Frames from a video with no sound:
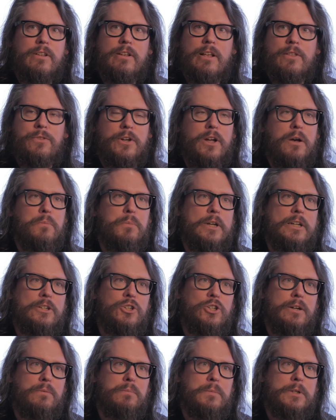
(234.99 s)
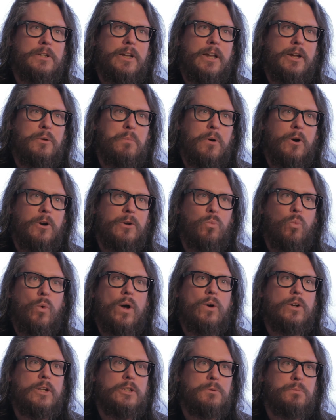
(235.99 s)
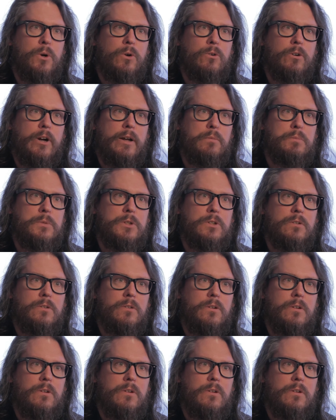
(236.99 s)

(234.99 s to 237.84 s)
at the company gym and take part in wellness programs.